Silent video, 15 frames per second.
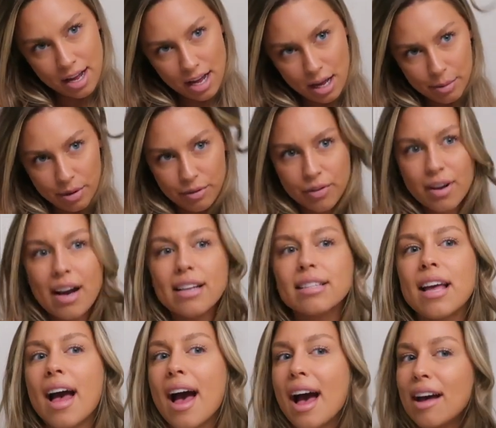Um, if you guys
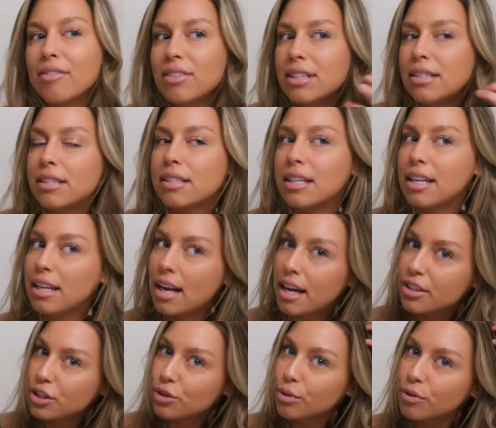haven't seen,
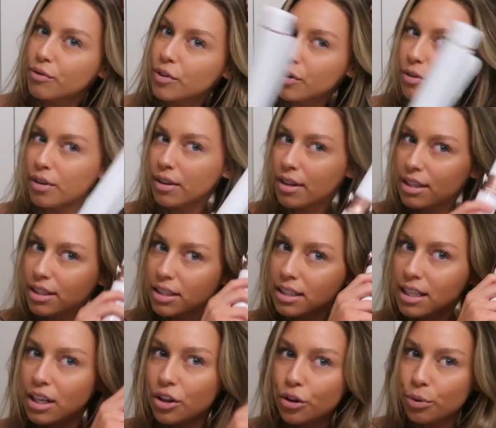I just reviewed this
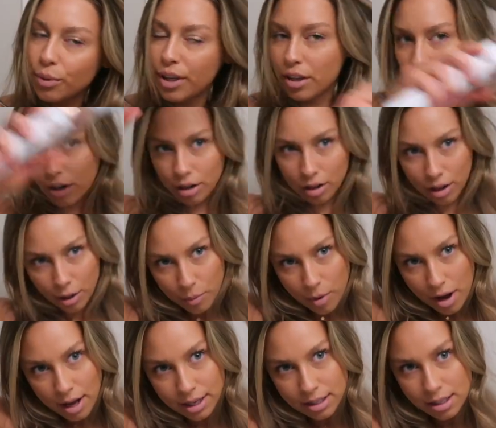T three curling
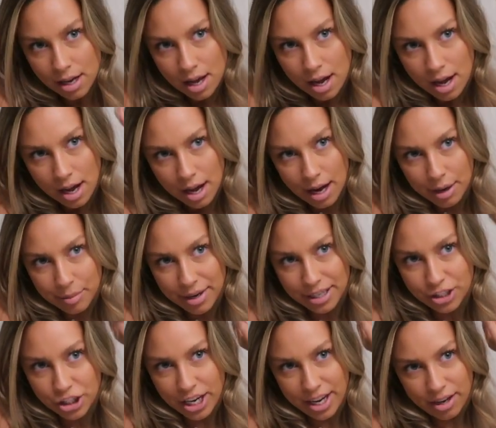wand on
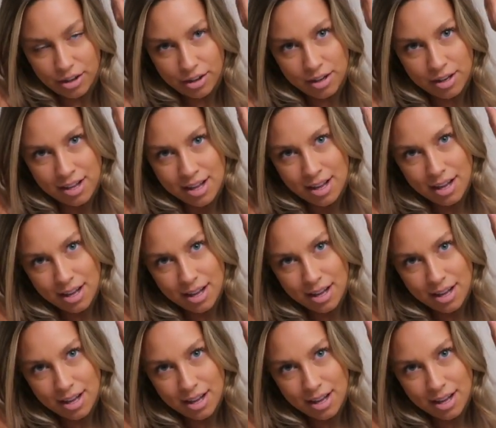my channel.